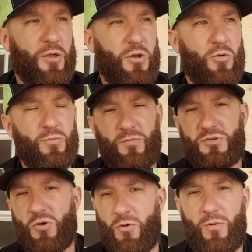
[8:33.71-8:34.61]
you know,
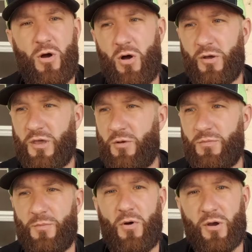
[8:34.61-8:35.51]
showing them a hog, get
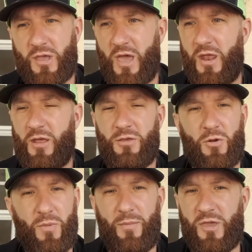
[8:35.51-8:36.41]
them to bark at it, you
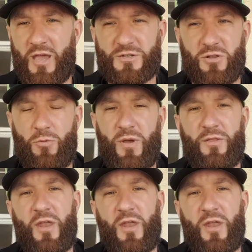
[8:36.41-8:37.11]
know, maybe catch a little bit.